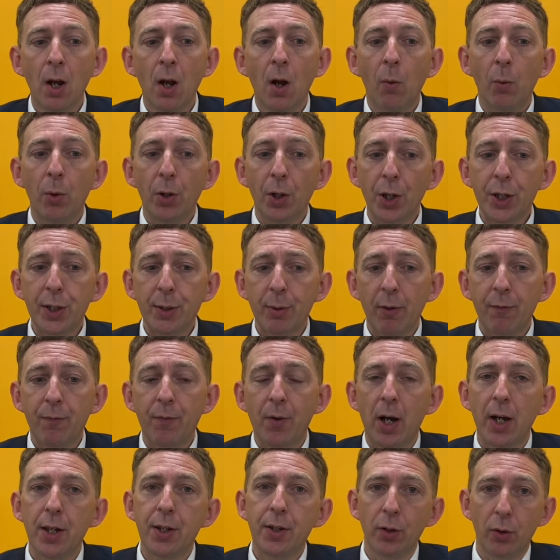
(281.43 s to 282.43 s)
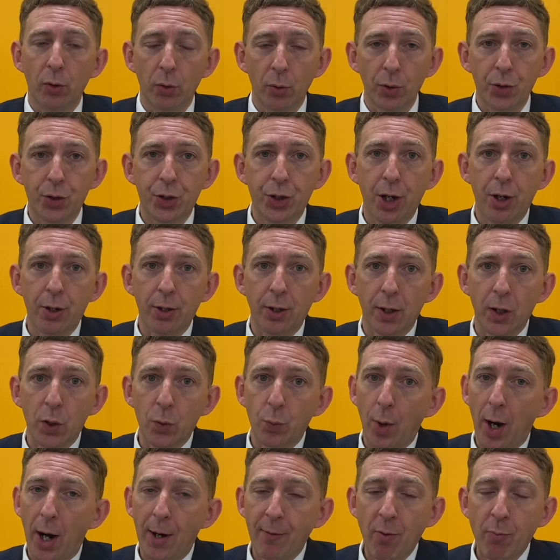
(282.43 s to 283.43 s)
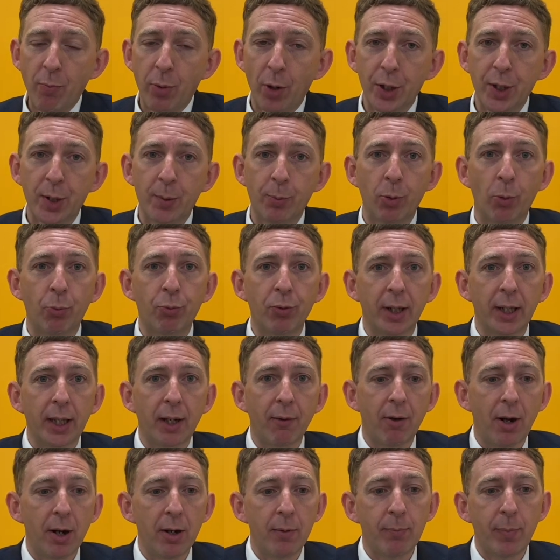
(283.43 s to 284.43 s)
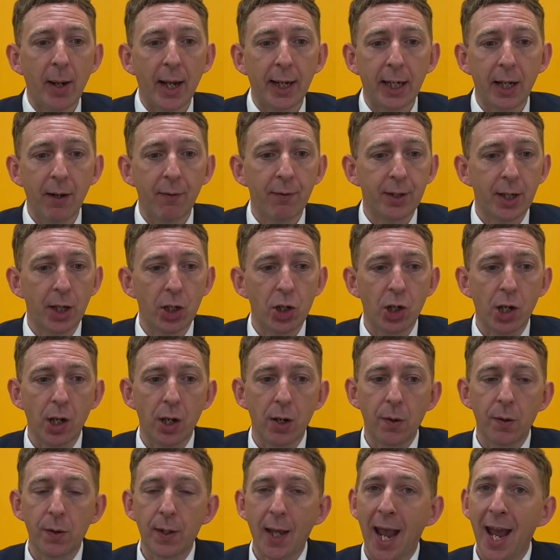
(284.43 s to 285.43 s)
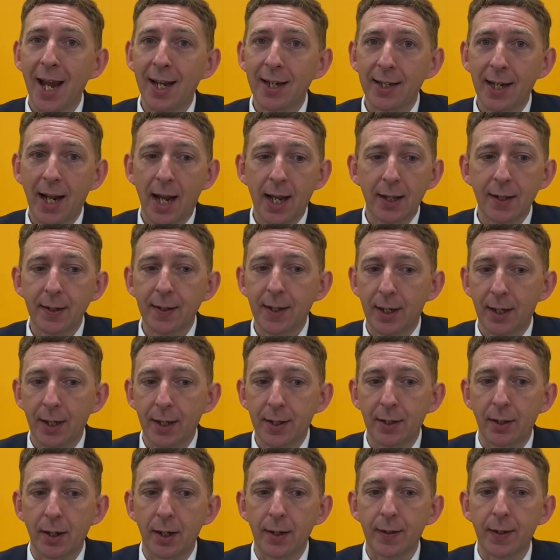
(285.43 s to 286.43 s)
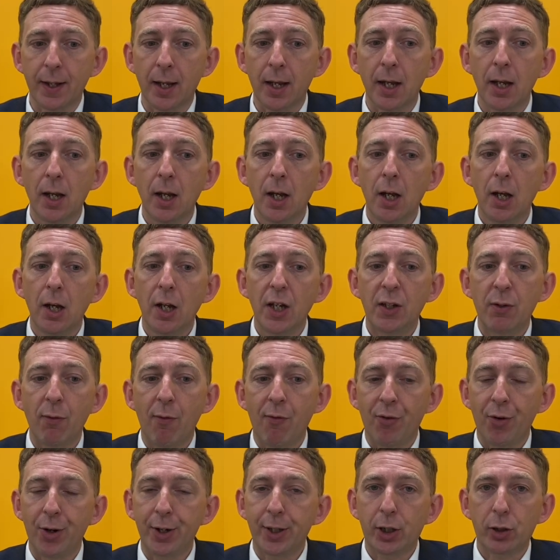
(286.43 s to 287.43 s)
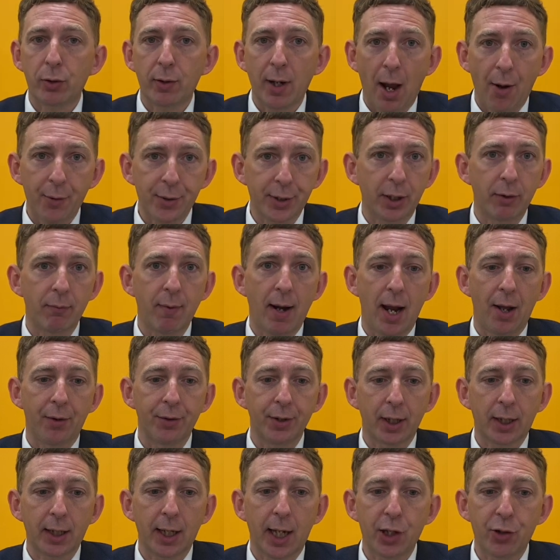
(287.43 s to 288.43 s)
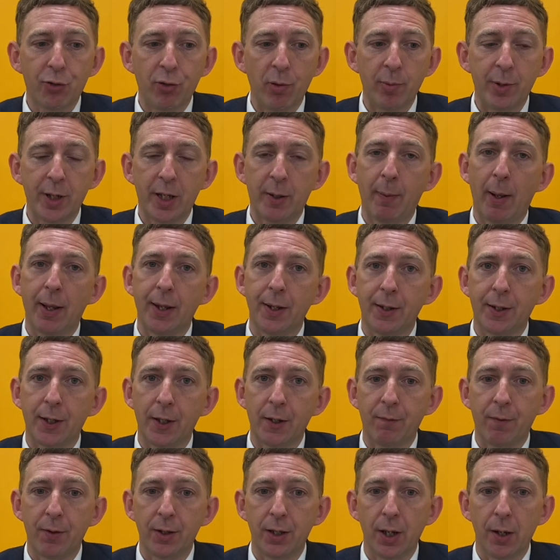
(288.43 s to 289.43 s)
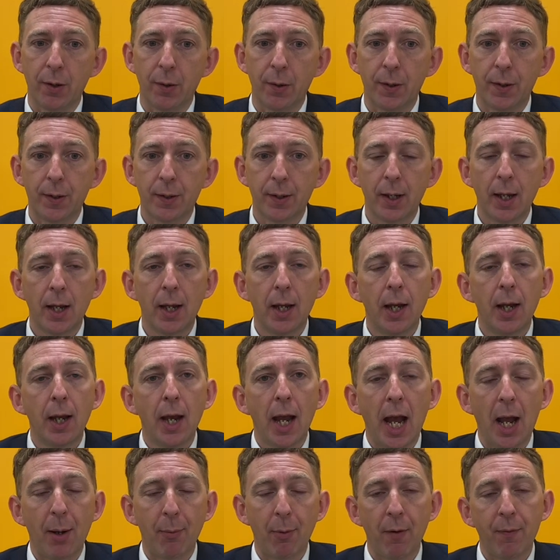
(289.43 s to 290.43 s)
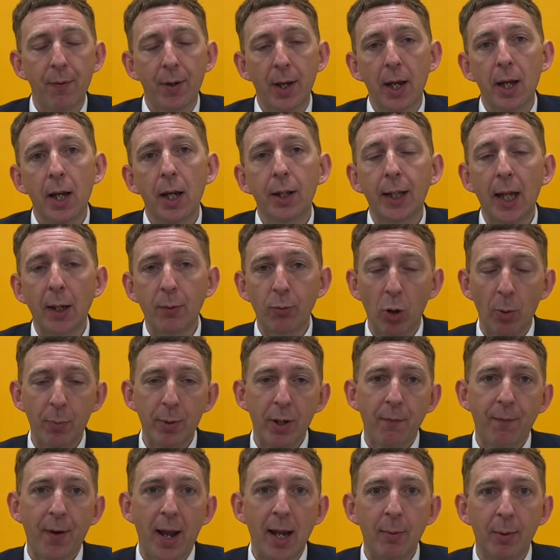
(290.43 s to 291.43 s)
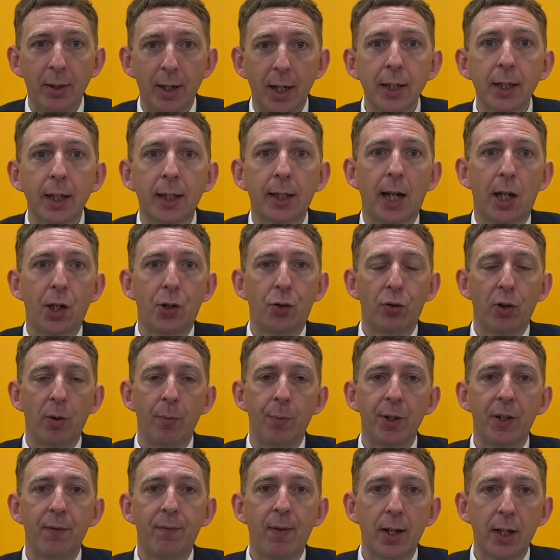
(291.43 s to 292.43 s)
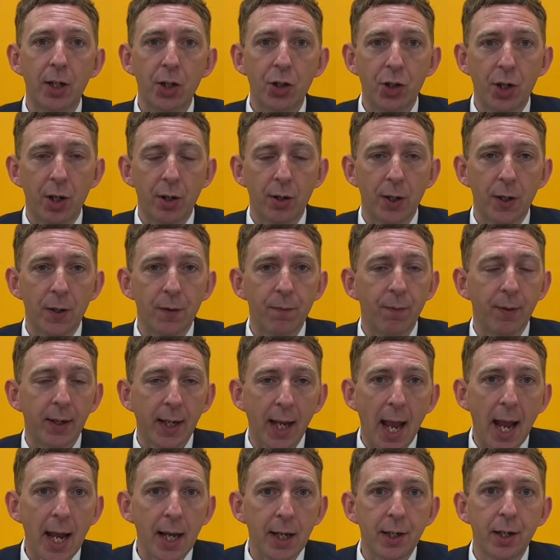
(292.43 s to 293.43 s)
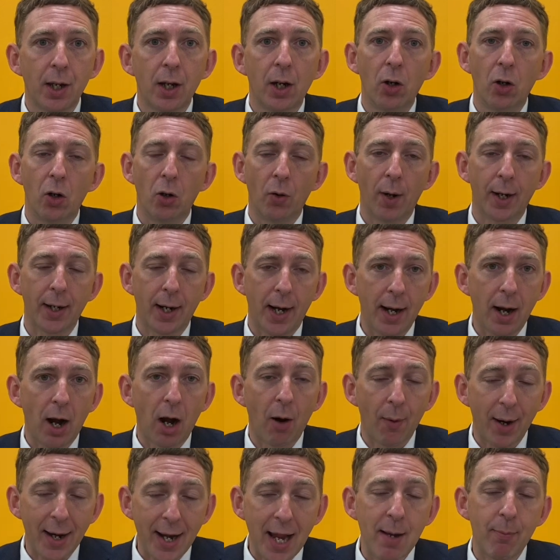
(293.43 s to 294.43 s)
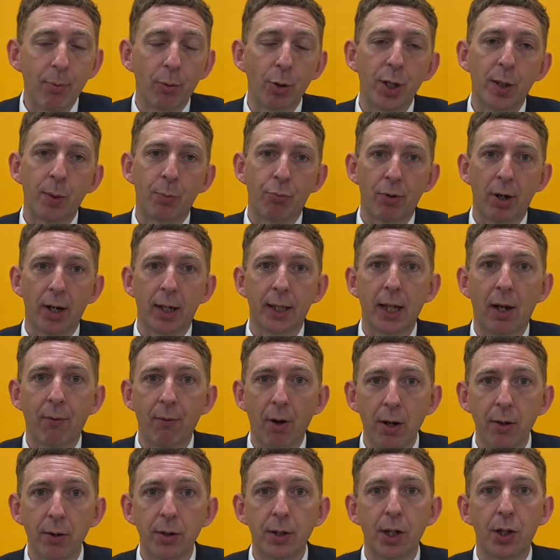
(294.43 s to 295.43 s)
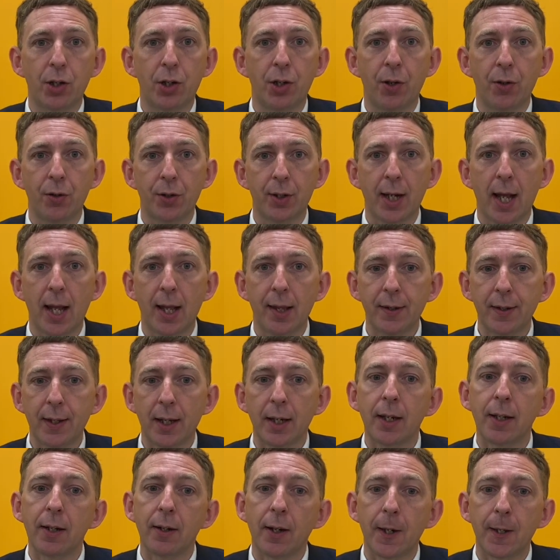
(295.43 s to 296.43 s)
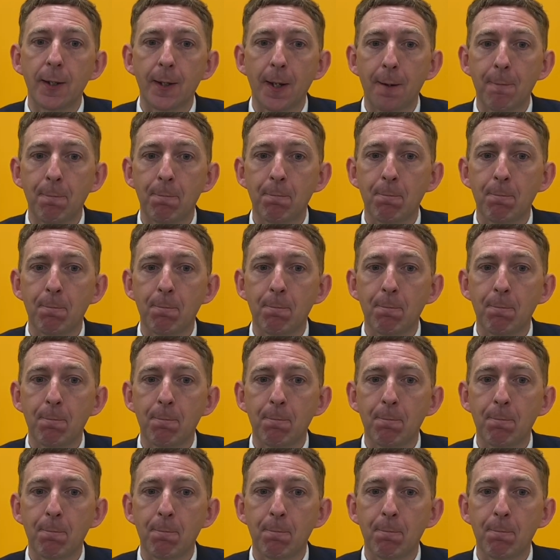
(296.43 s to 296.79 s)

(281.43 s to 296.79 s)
We also advise that all students, wherever possible, bring their own packet of tissues and hand sanitizer to avoid crowding around the classroom dispensers for use. However, they will be available in the classrooms if any students forget or are unable to bring their own tissues and hand sanitizer.